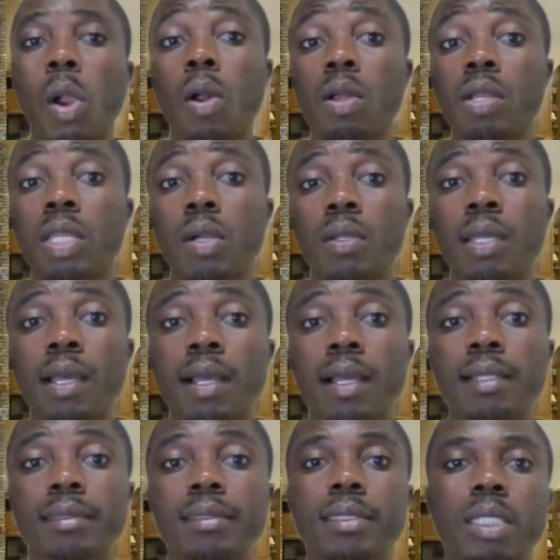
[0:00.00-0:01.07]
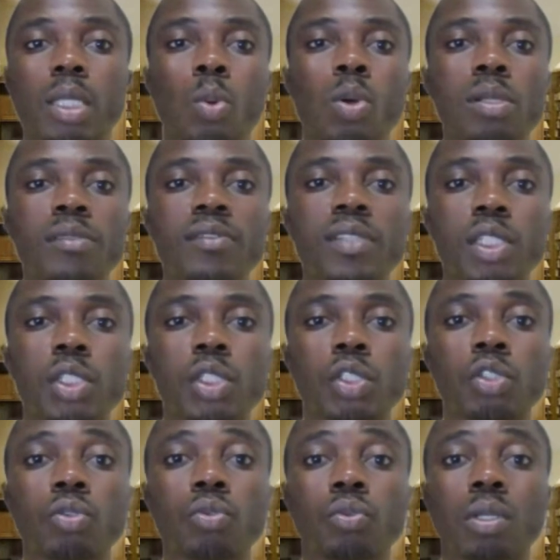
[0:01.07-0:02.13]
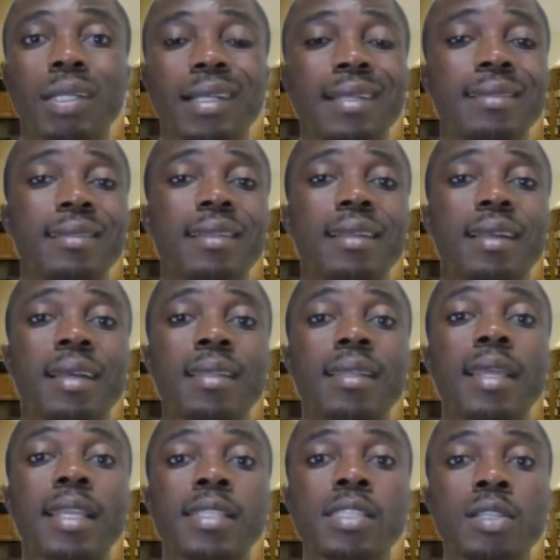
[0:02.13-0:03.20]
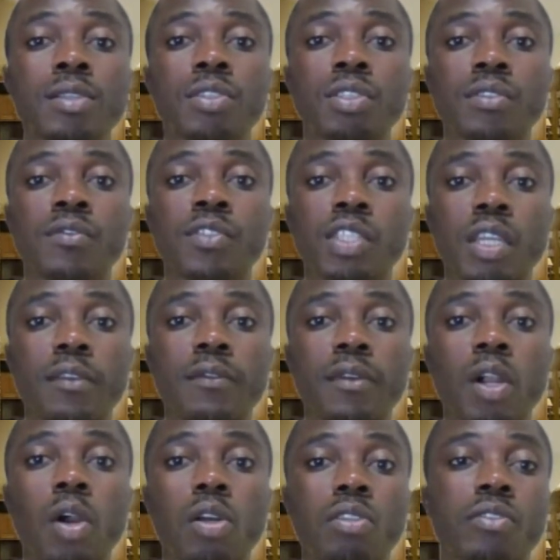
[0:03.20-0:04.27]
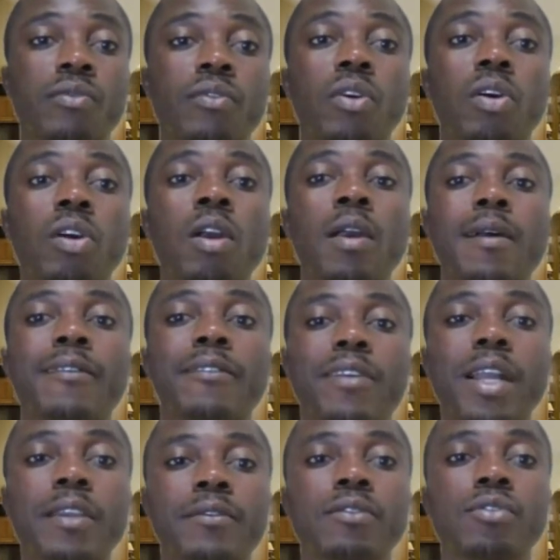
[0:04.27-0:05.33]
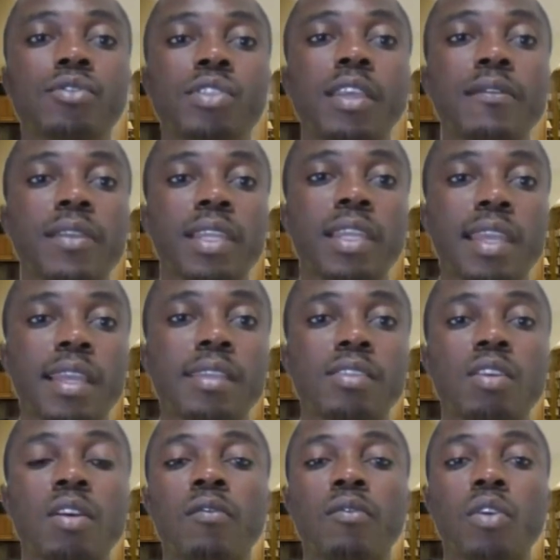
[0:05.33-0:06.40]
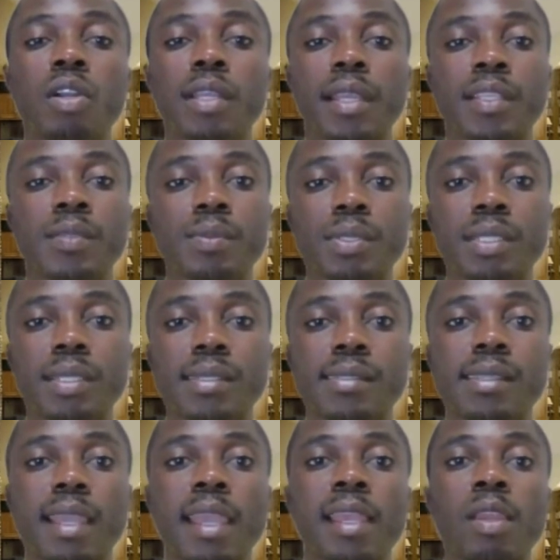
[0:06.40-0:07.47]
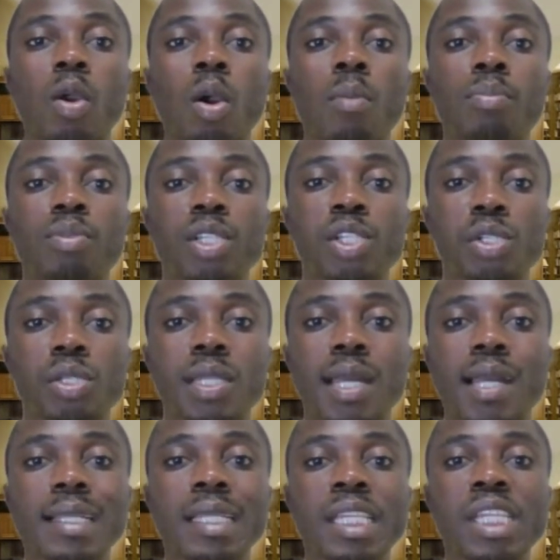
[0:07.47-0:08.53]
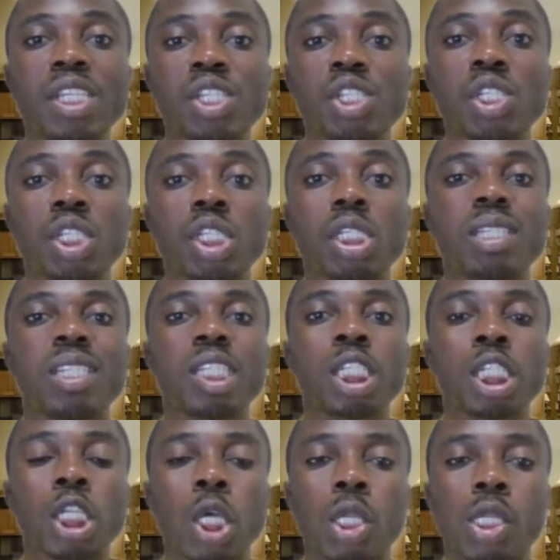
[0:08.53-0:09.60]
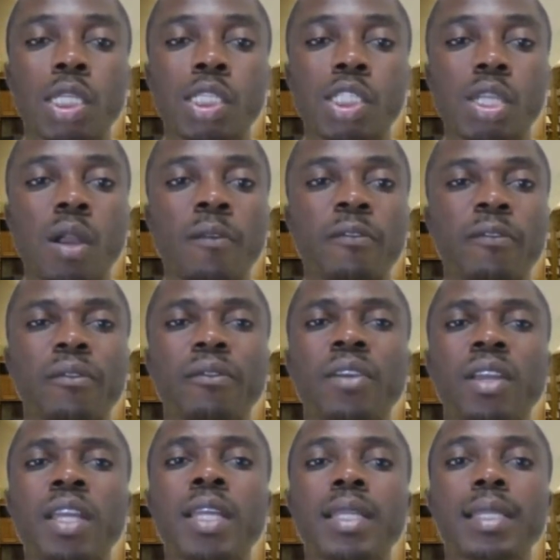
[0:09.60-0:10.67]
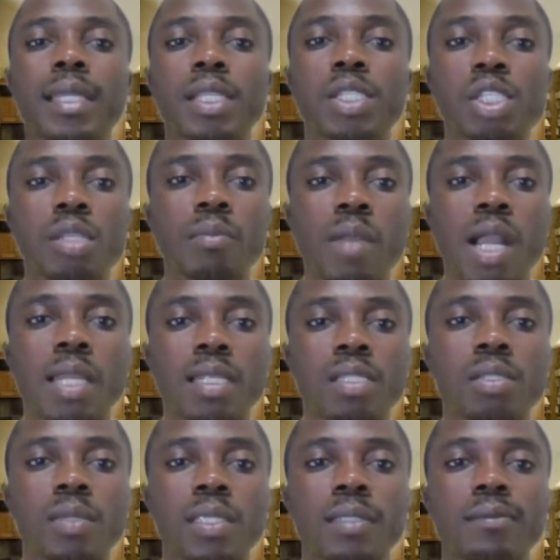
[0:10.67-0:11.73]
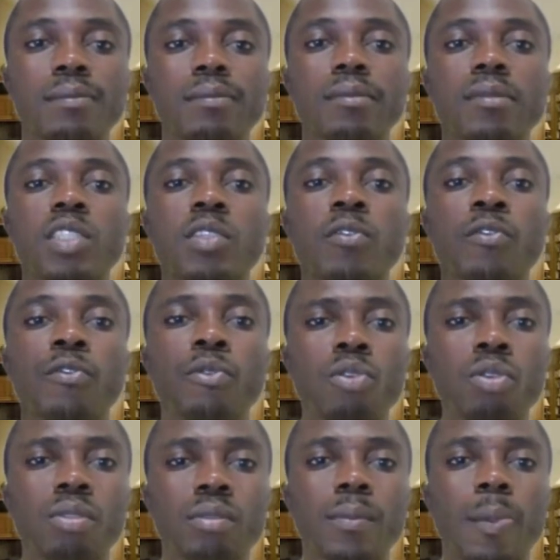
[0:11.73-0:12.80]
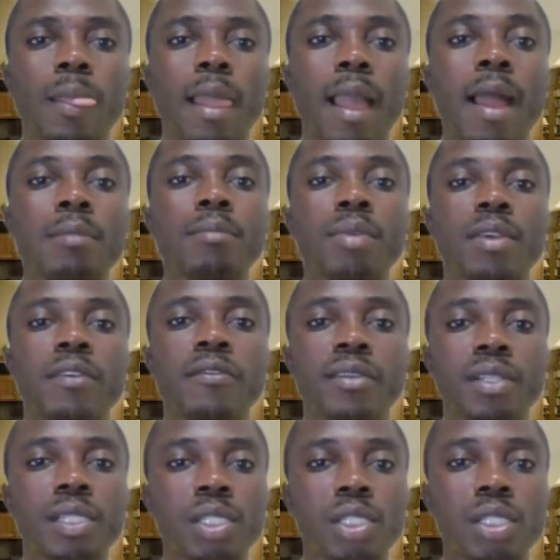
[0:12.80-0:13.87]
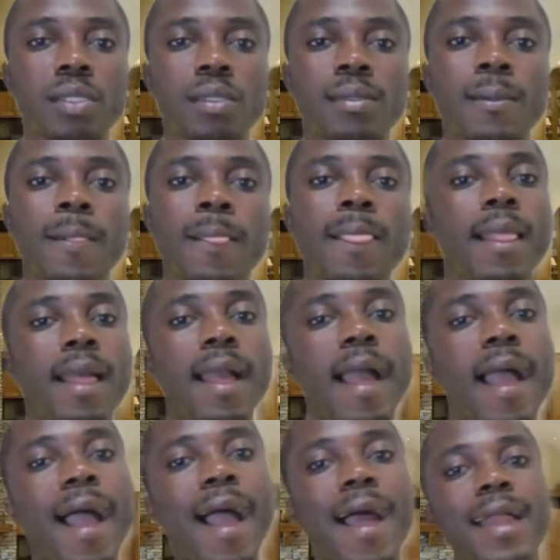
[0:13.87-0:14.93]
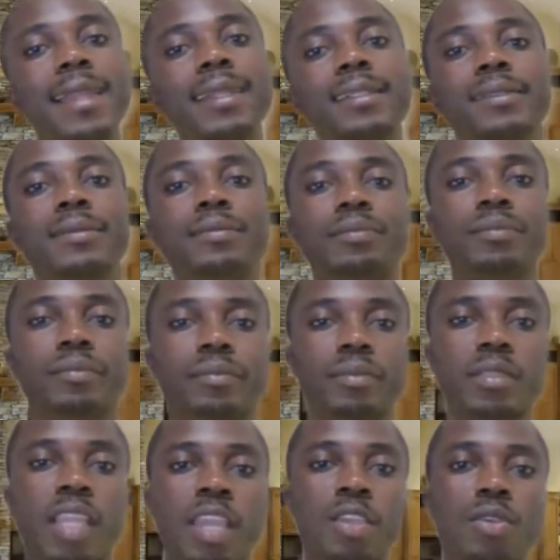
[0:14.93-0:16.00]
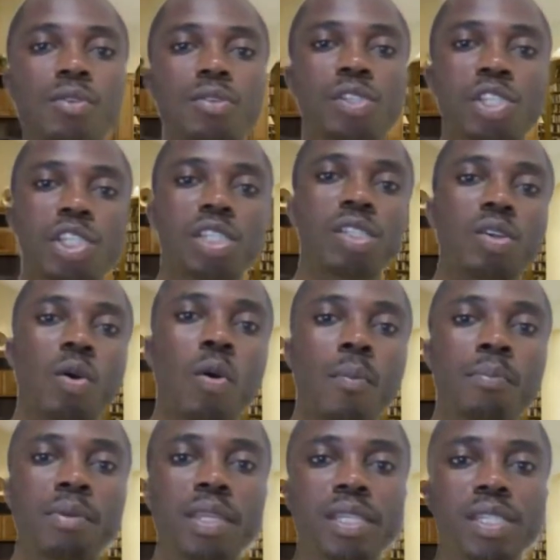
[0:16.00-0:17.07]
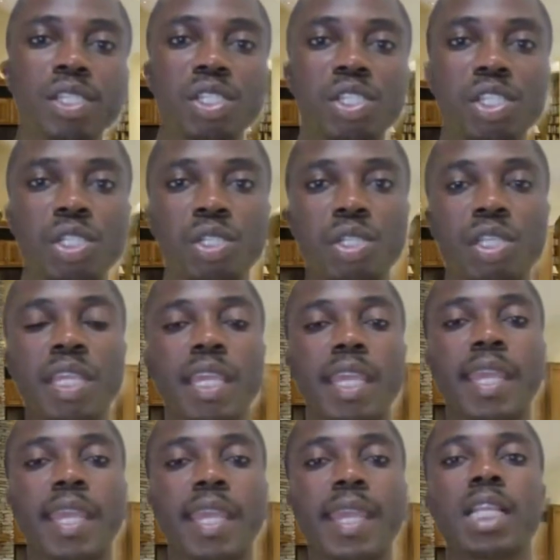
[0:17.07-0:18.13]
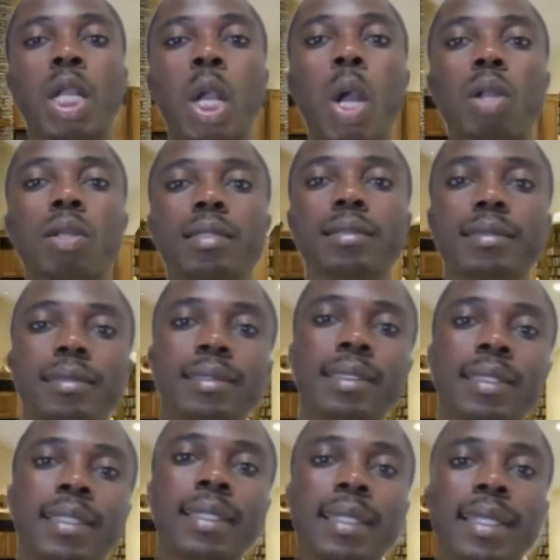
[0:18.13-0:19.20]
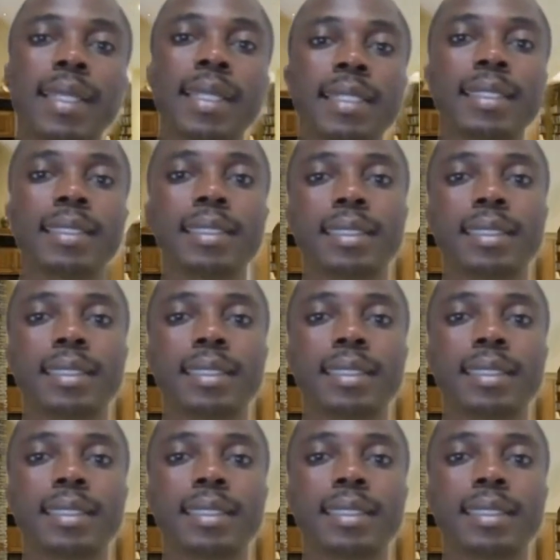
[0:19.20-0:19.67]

On the other hand, qualifications to work as an executive chef calls for 5 to 7 years work experience in operational kitchen, knowledge of kitchen management, food and beverages, and a UG or PG degree in culinary.